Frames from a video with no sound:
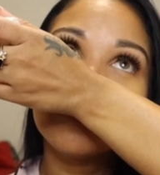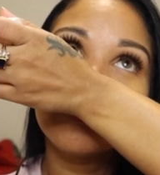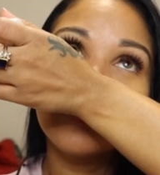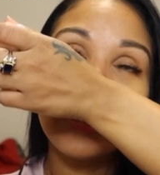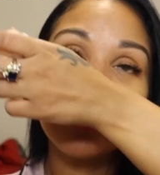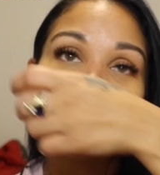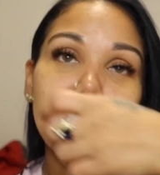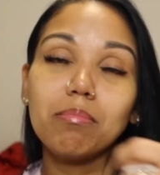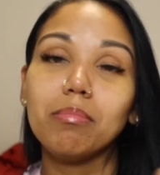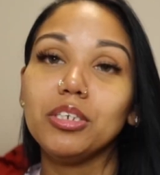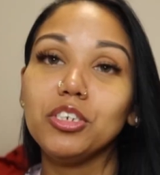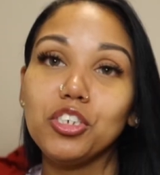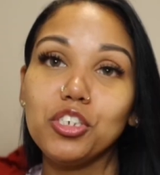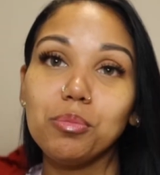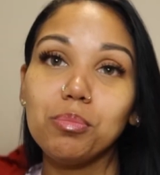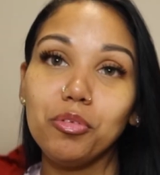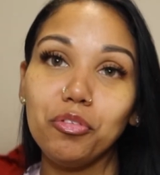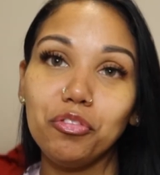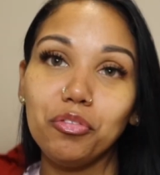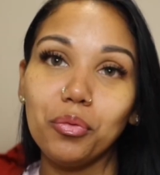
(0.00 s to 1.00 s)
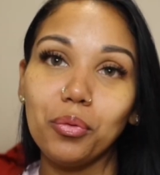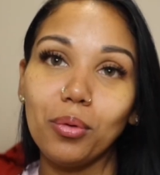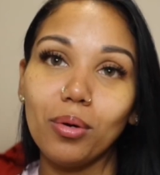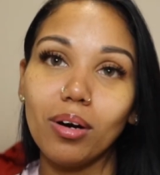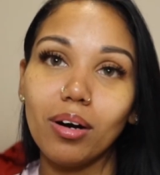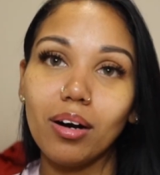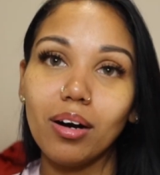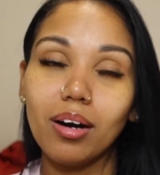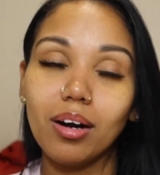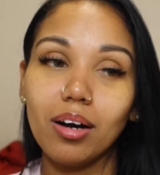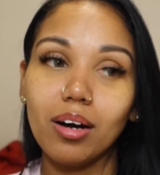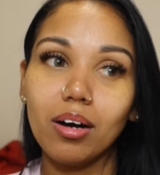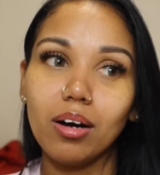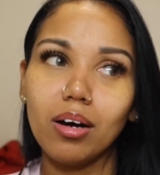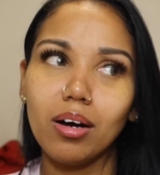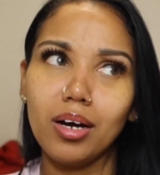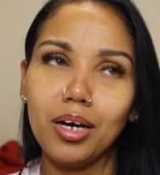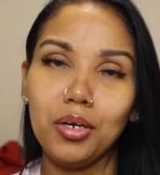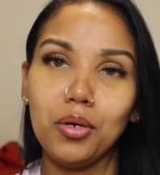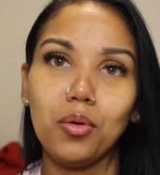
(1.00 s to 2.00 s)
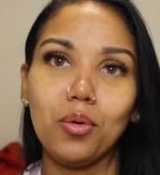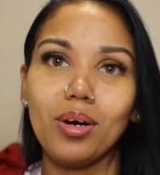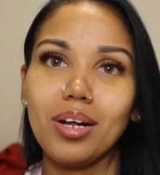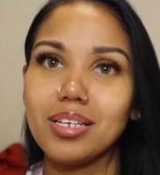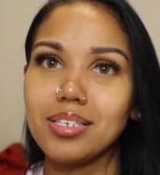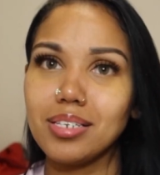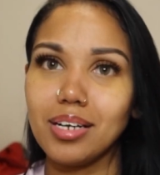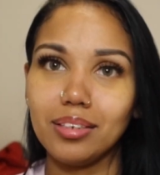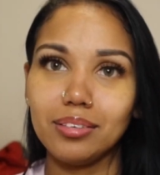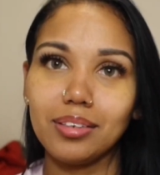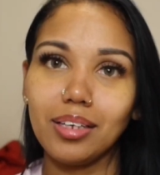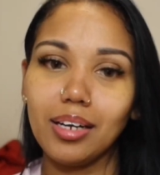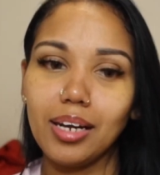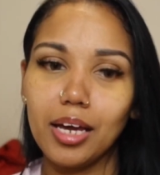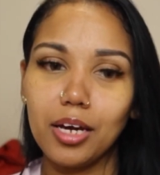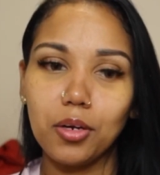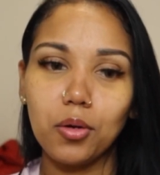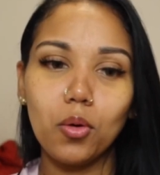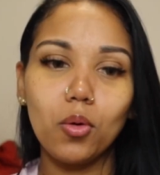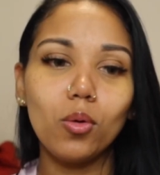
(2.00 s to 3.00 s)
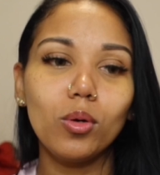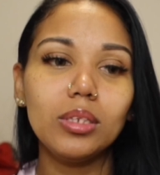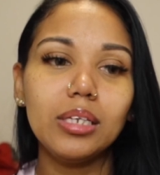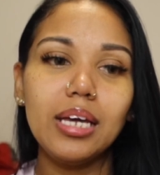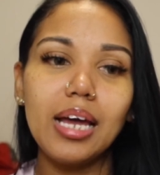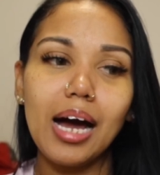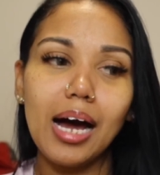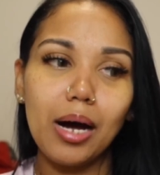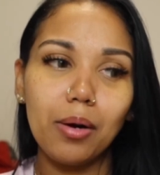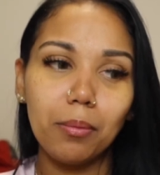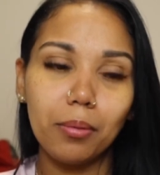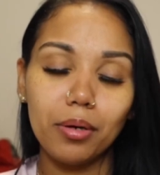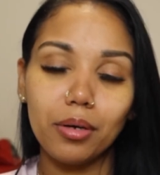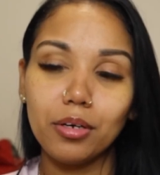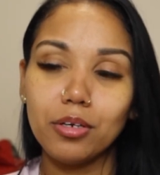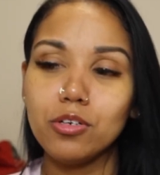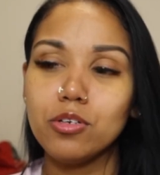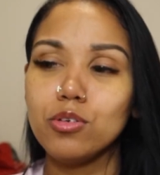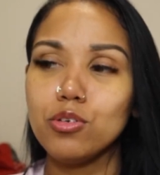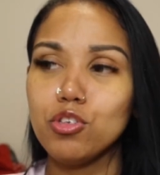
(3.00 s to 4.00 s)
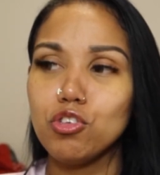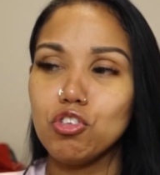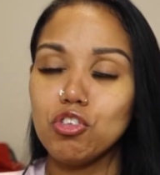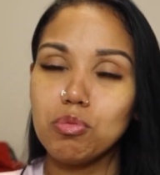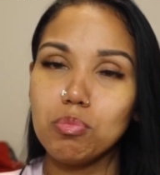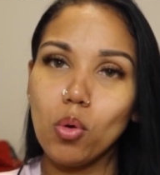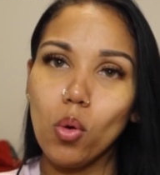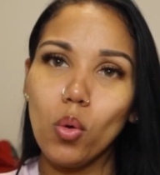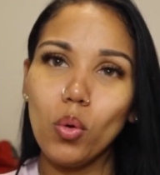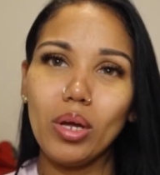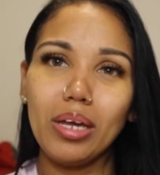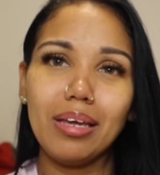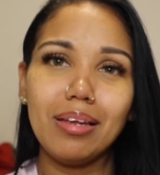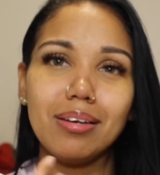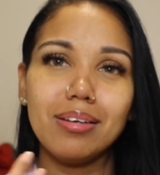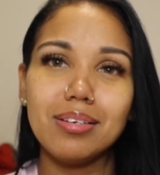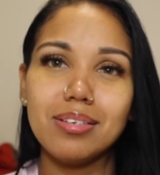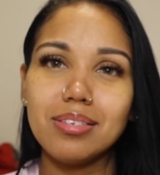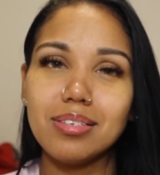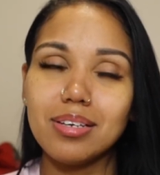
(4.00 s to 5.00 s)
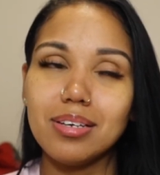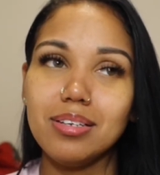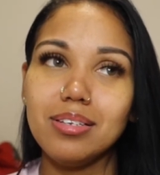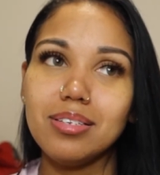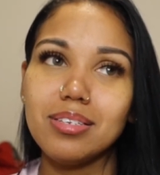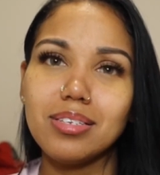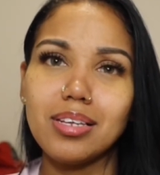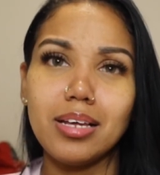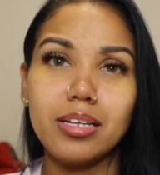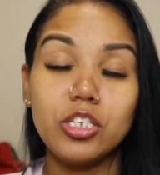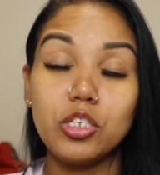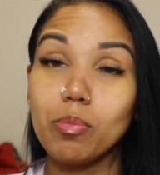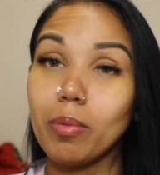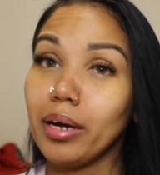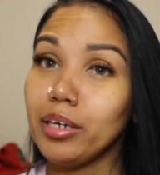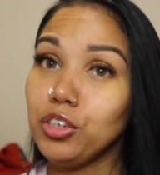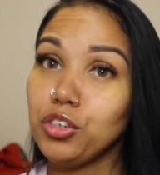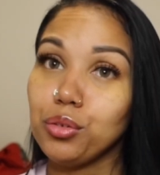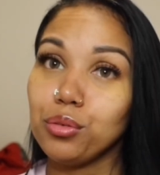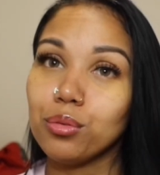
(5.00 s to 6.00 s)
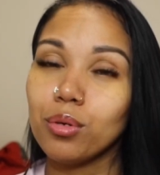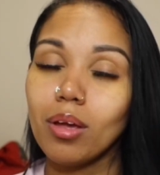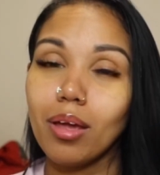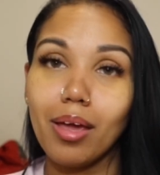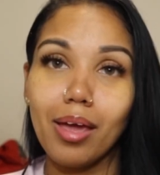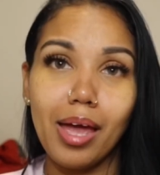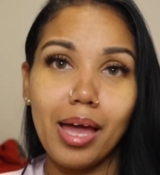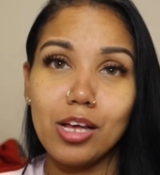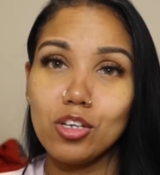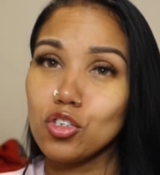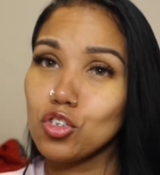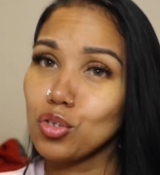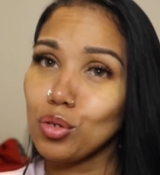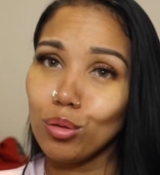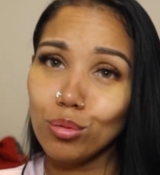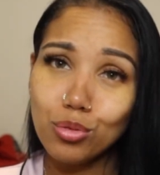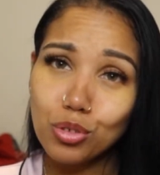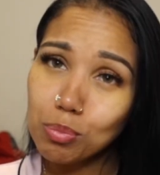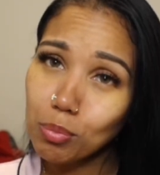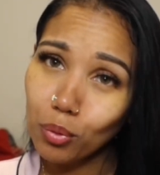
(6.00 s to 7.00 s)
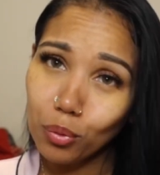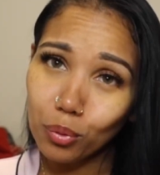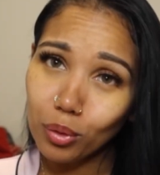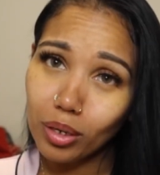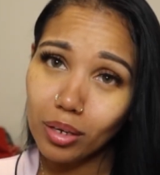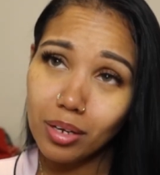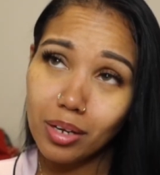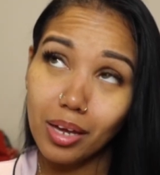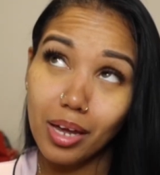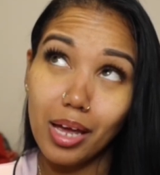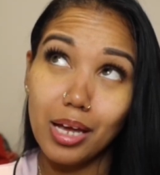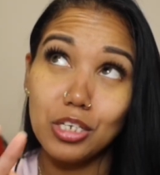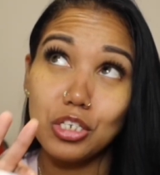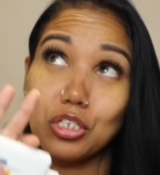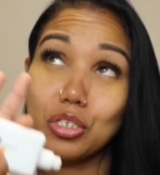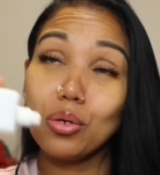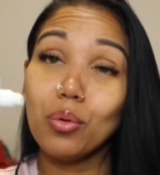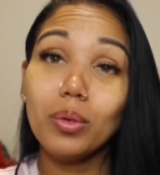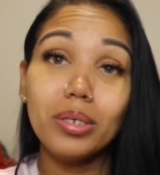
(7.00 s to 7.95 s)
as I mentioned before, an hora santa, like a holy hour smokiness incense. Mind you, it has no smoke, it has no